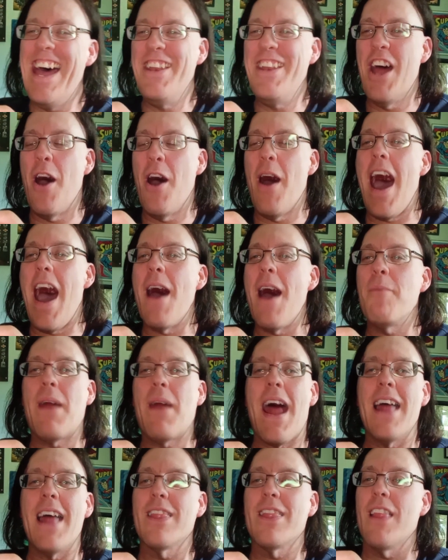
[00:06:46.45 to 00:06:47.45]

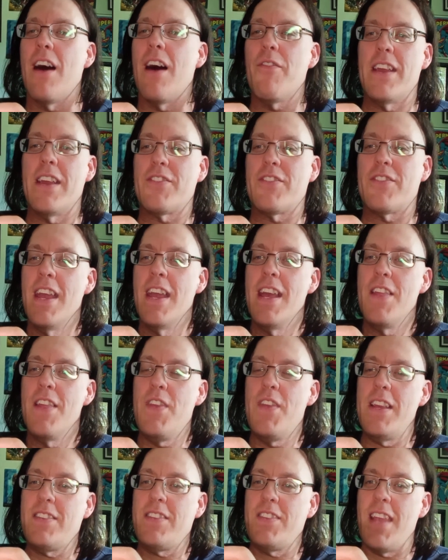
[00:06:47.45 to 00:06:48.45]
I love this.
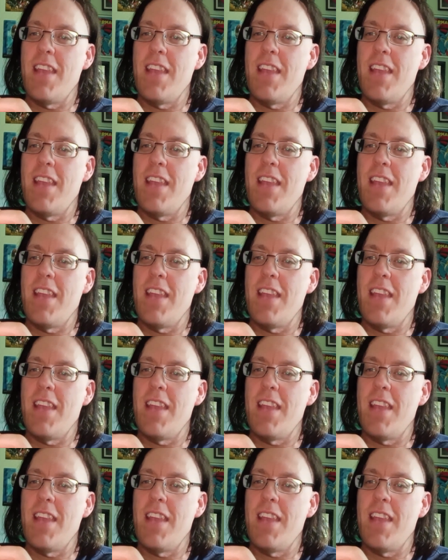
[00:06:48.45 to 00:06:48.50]
This